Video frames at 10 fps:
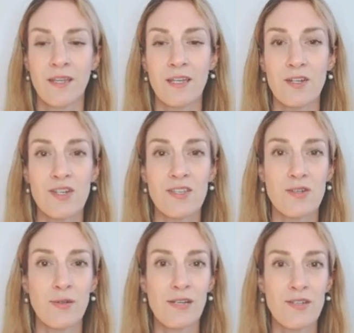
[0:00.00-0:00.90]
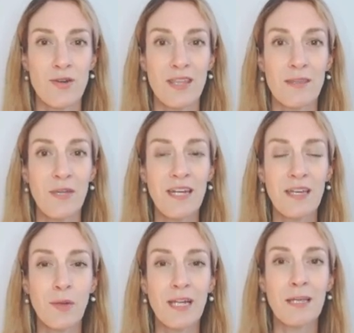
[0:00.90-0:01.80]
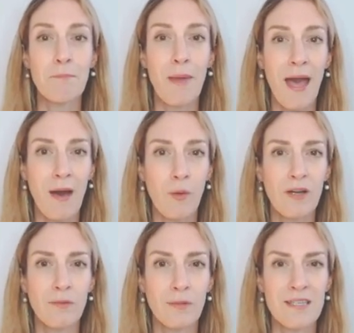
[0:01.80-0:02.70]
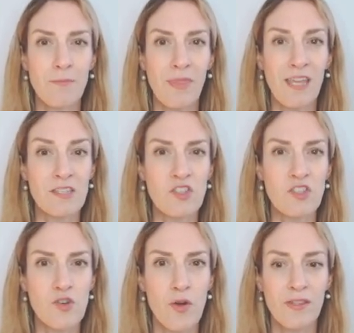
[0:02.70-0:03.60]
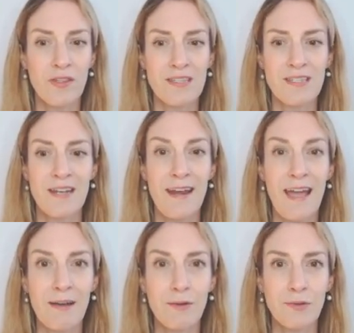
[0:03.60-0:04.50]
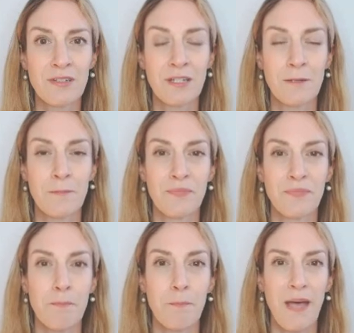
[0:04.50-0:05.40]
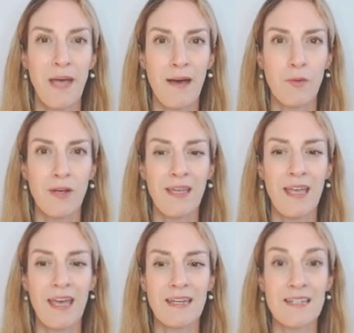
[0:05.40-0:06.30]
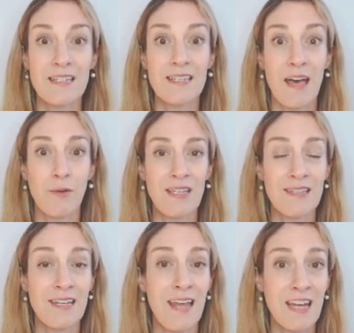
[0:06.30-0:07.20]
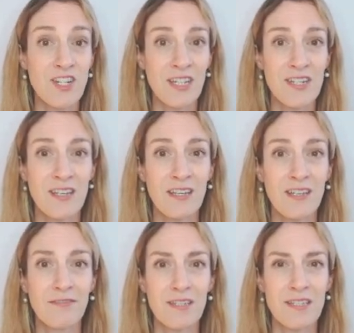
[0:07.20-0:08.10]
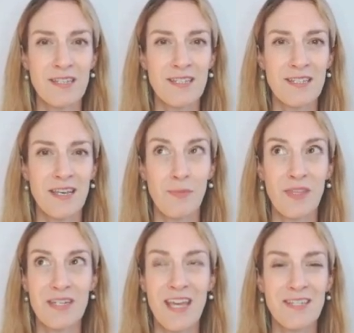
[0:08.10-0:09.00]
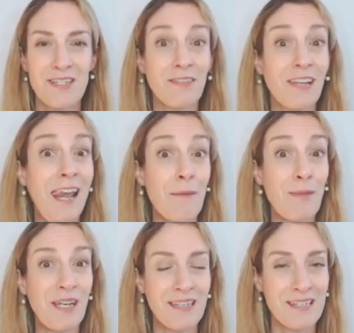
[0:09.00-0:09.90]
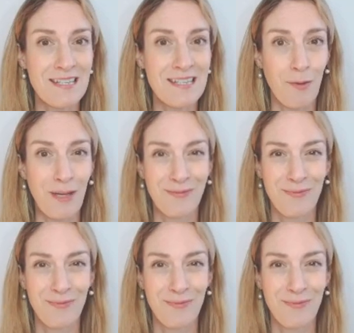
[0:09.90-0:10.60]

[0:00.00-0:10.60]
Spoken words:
And just to illustrate the meaning quickly, power, when something is strong, this is a noun. Power and sour is an adjective. This is the taste of a lemon is sour.